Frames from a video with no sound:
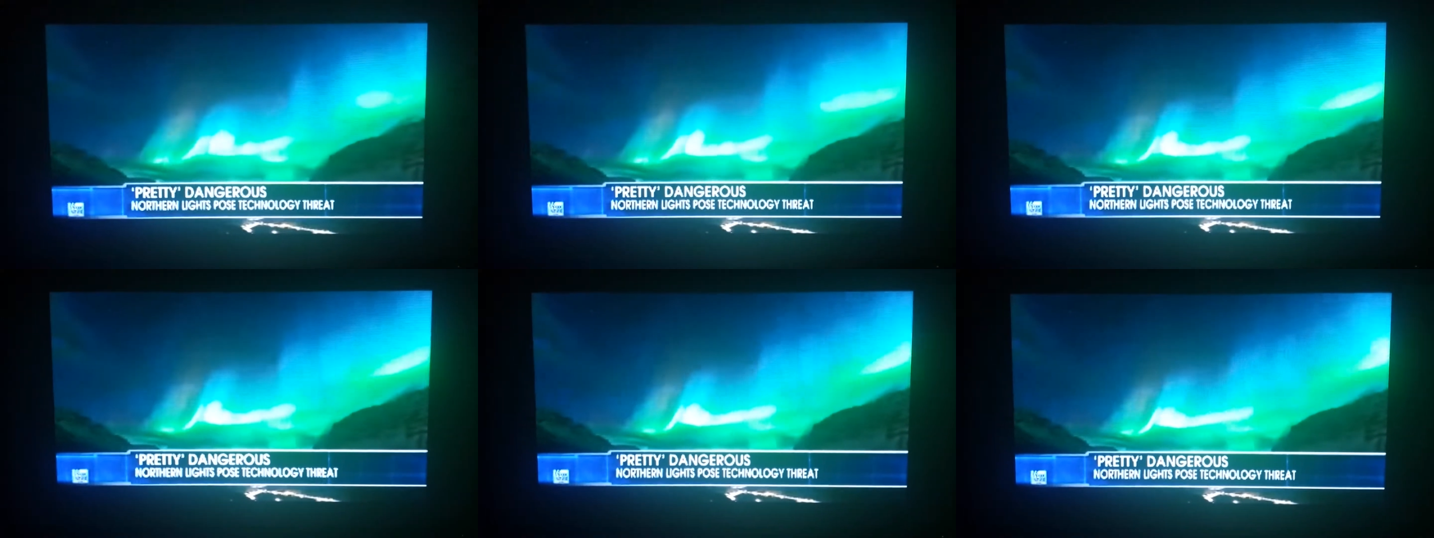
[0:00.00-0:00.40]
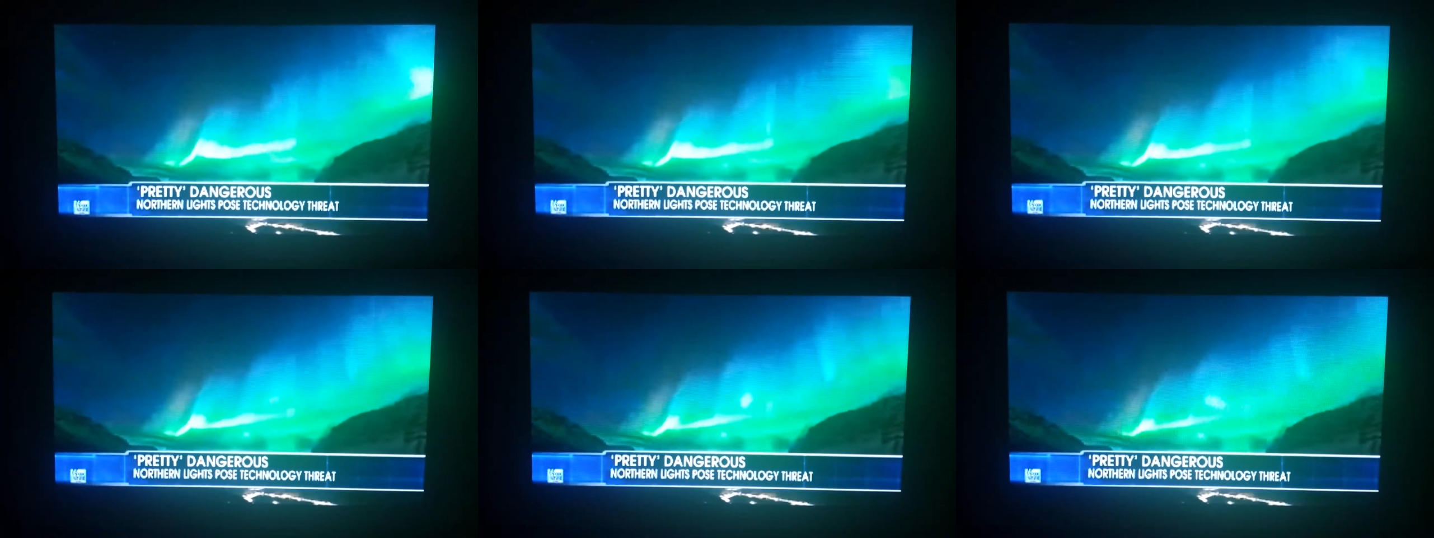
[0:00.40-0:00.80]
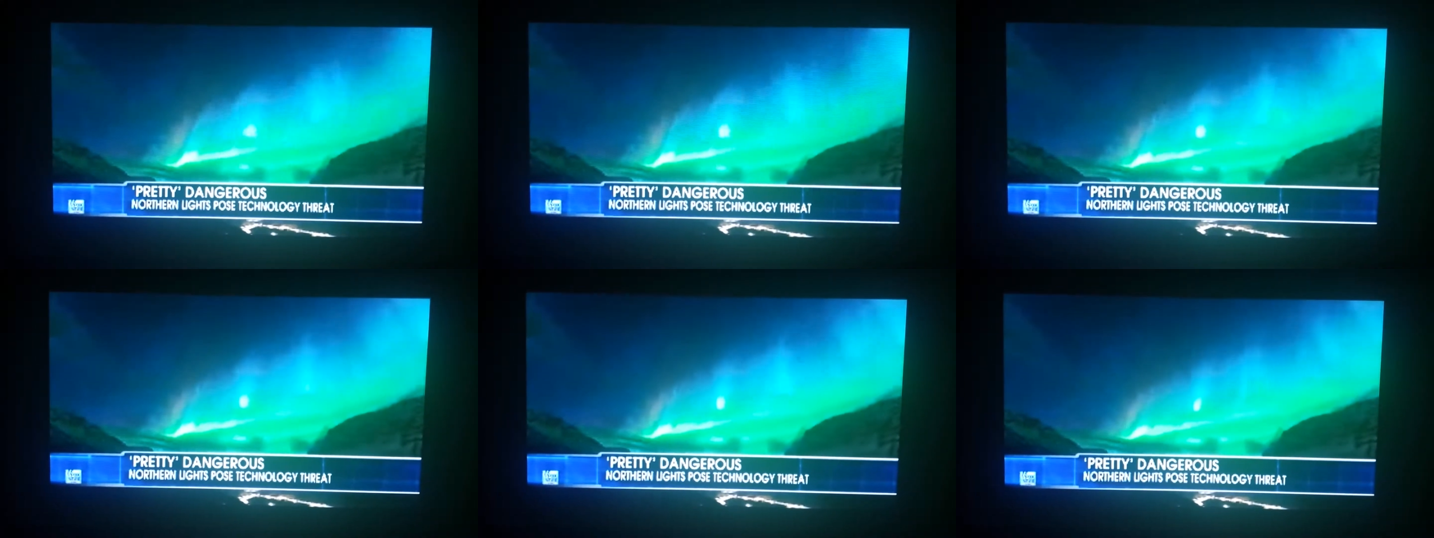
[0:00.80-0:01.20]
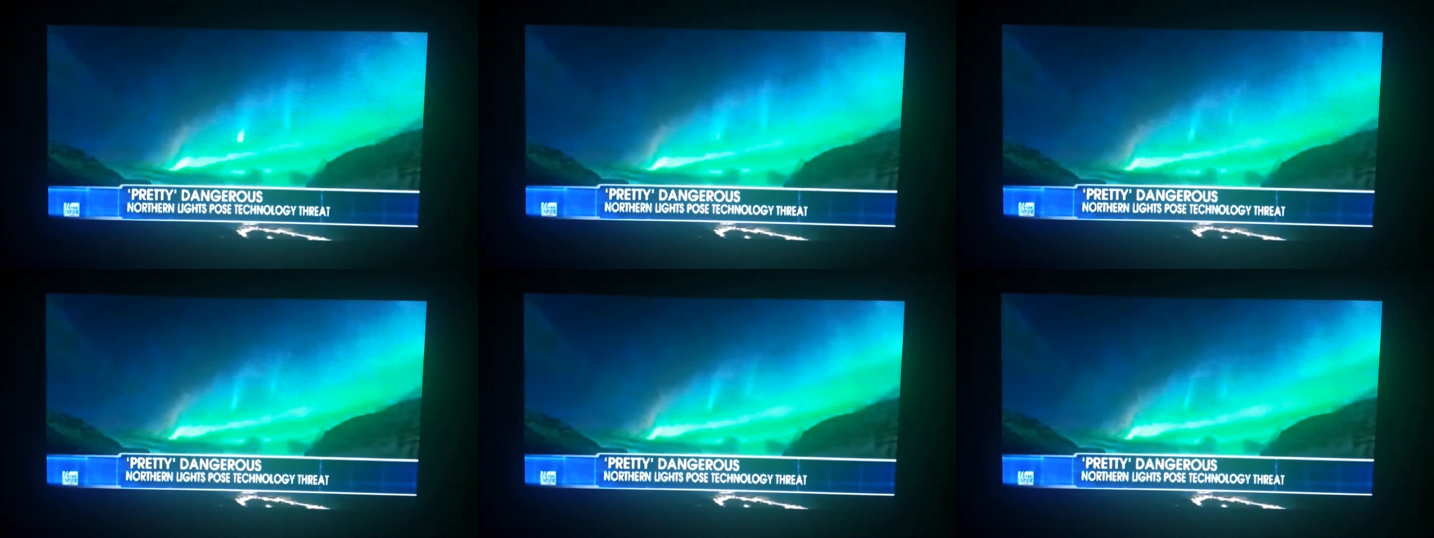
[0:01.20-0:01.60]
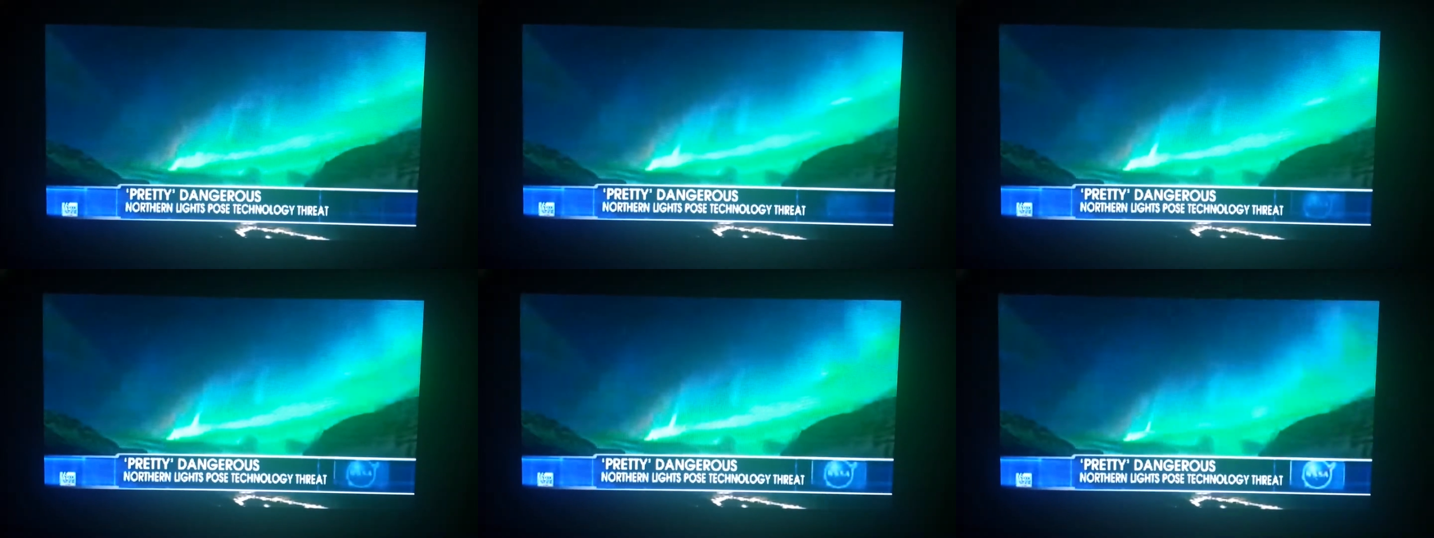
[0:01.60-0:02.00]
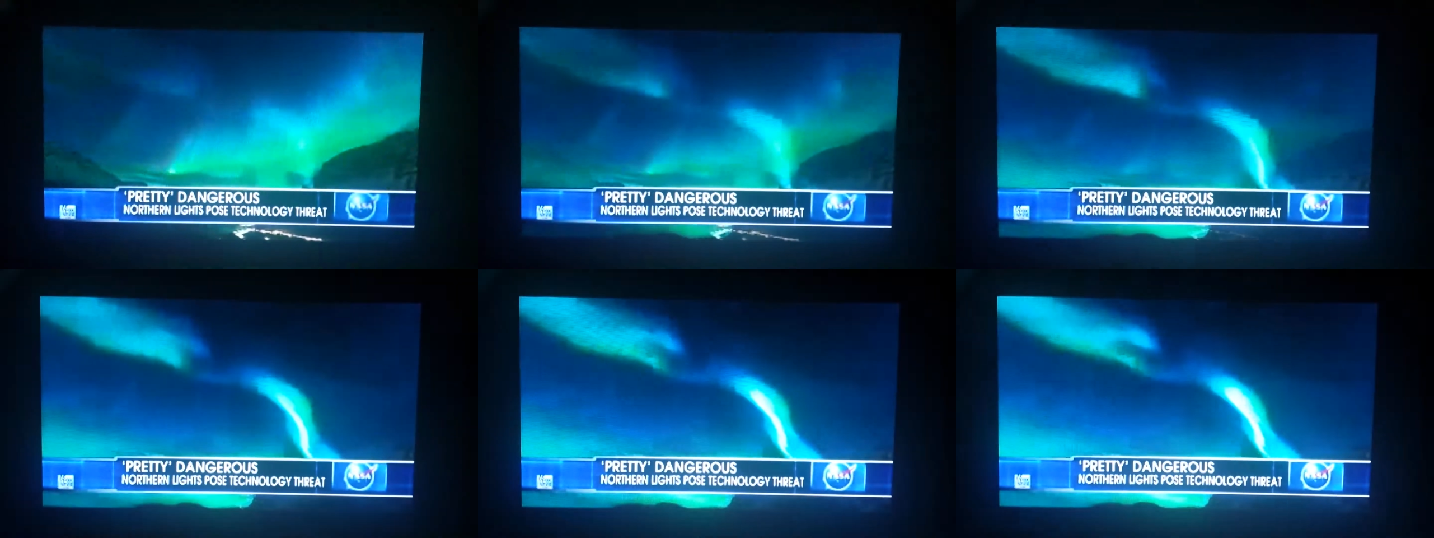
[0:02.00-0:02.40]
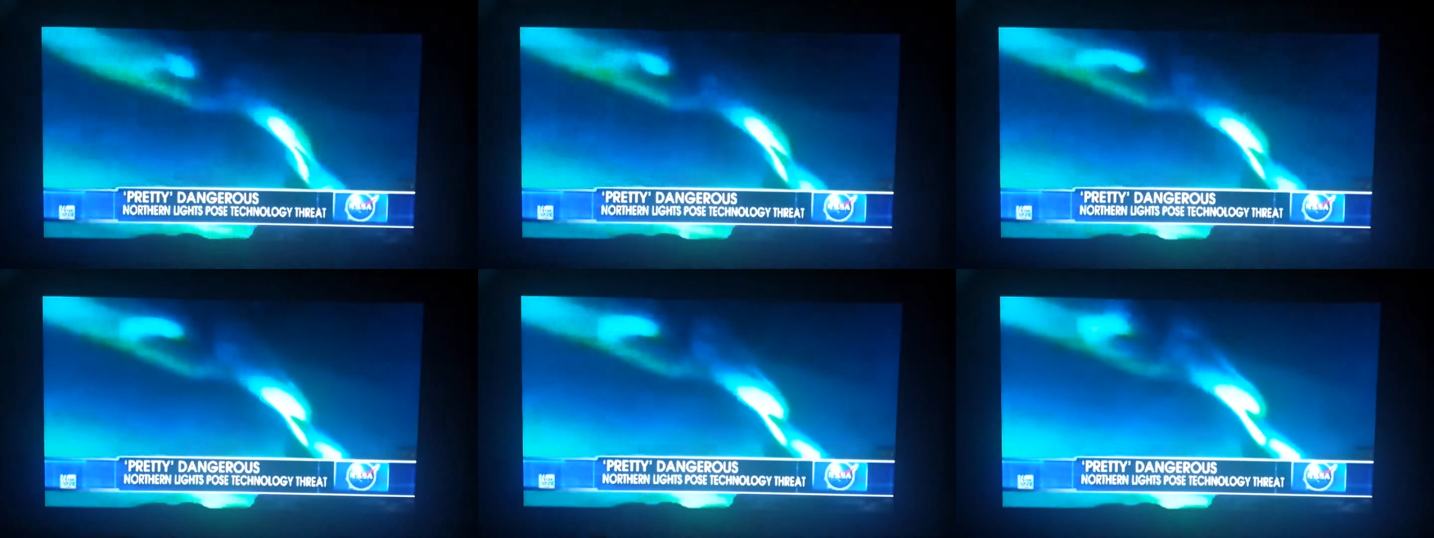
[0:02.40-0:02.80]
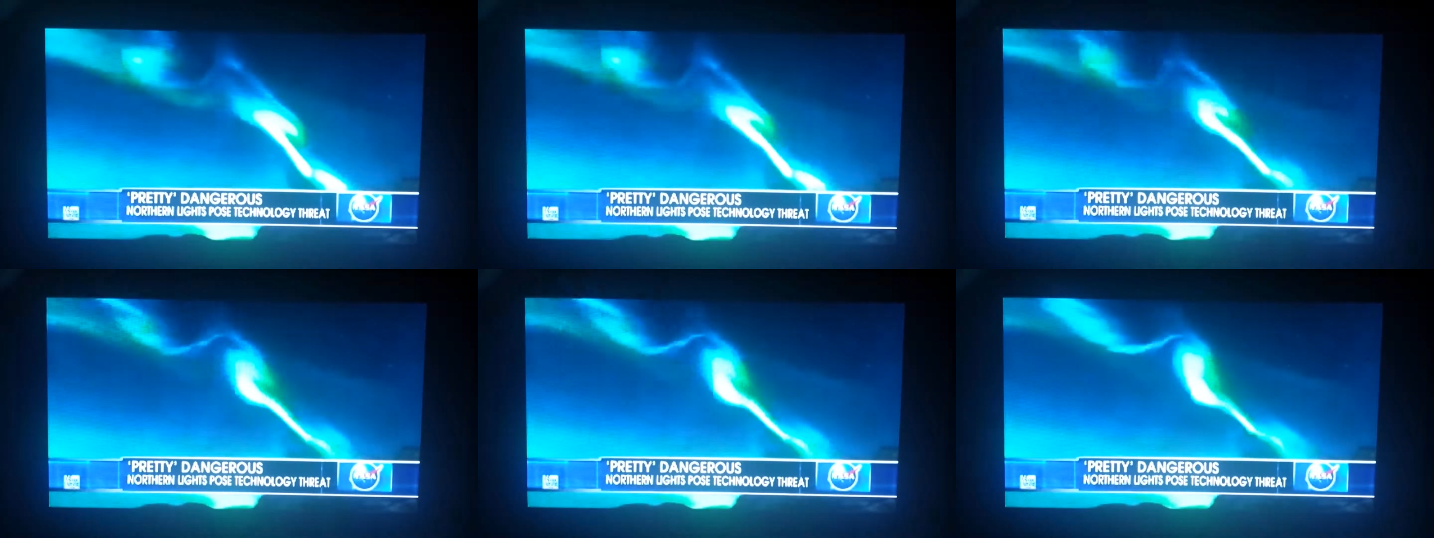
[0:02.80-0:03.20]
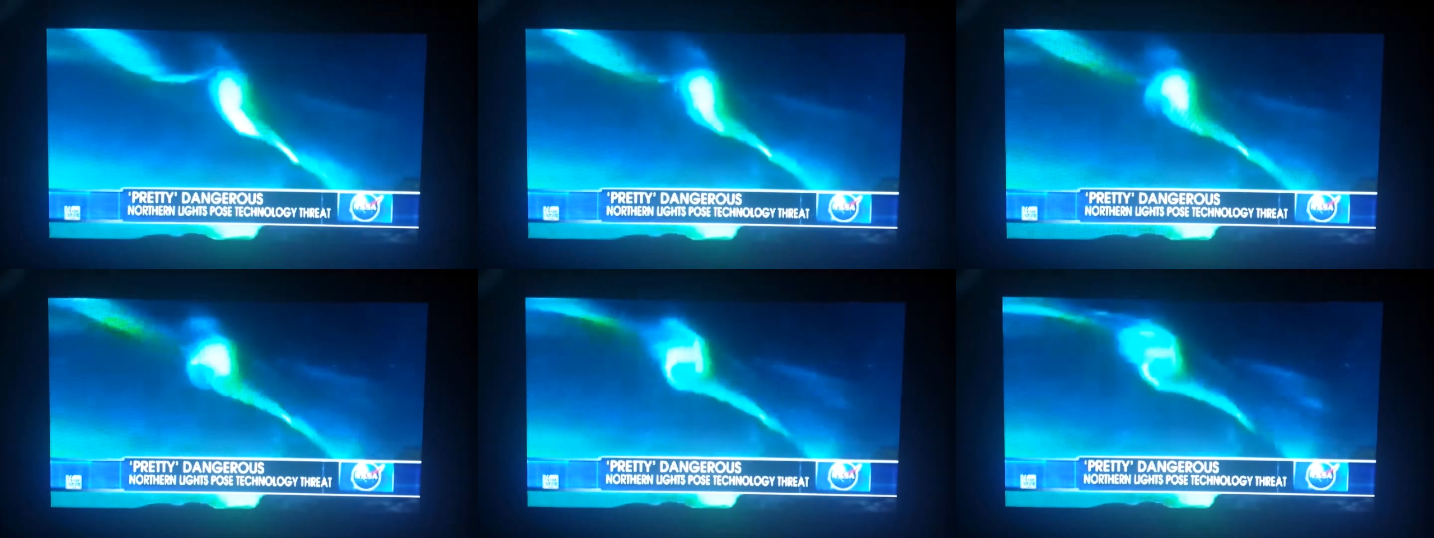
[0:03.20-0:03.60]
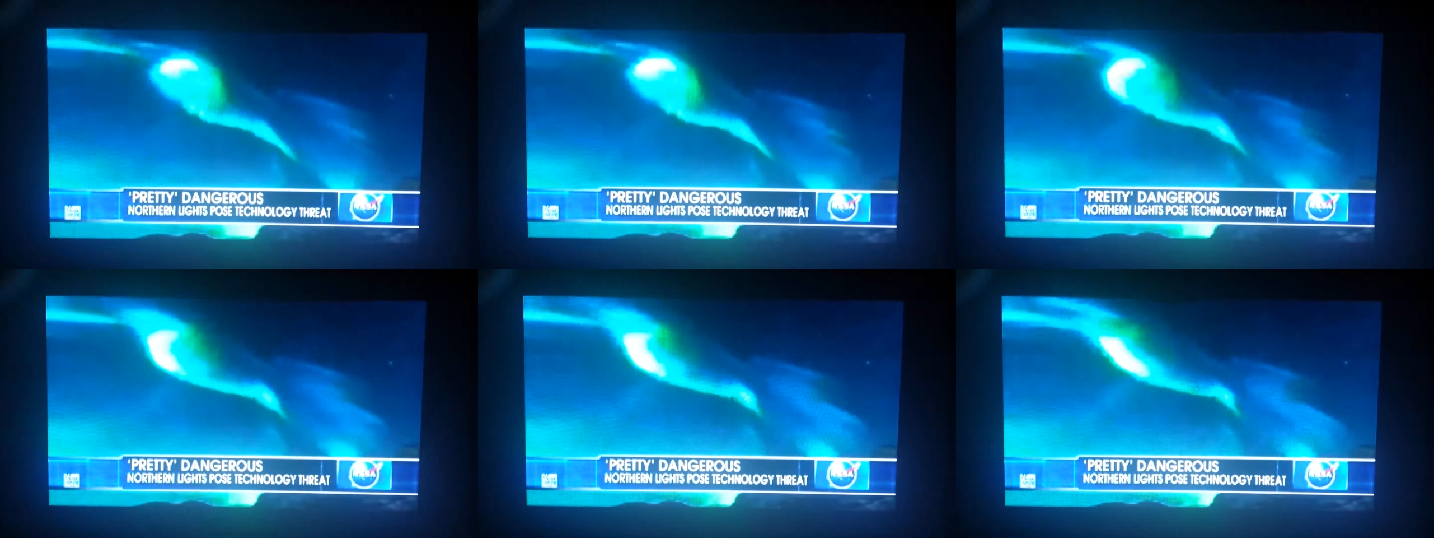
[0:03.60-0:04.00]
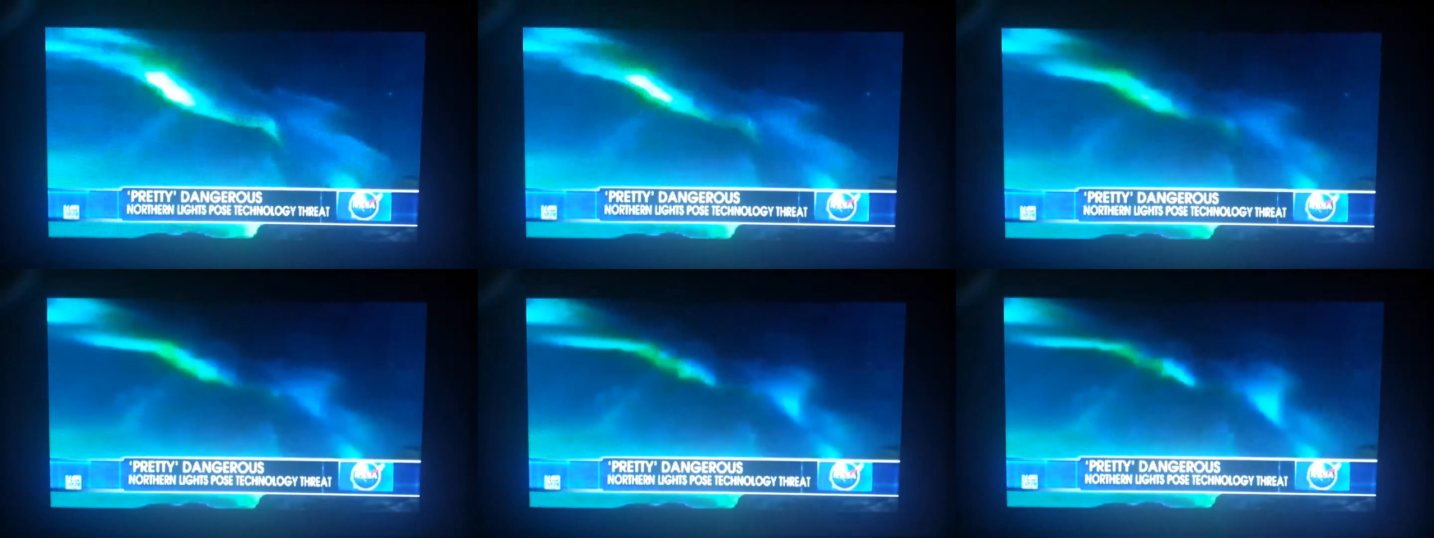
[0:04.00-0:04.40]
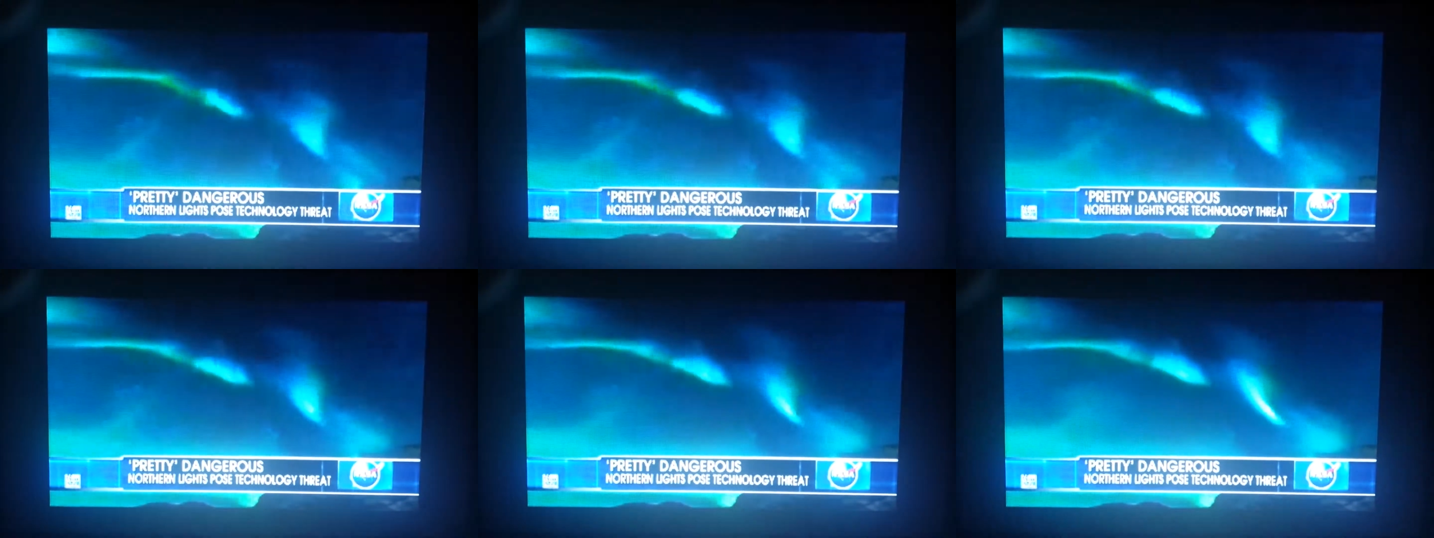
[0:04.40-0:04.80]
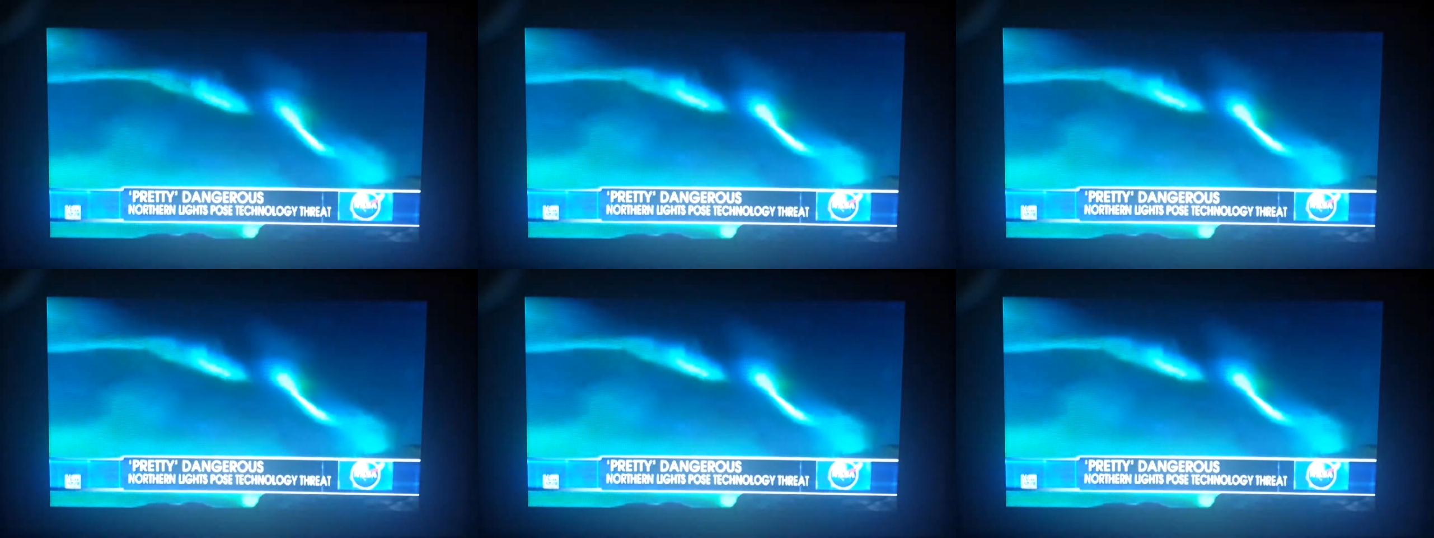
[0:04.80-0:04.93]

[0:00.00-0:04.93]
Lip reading: [unreadable: no face in view]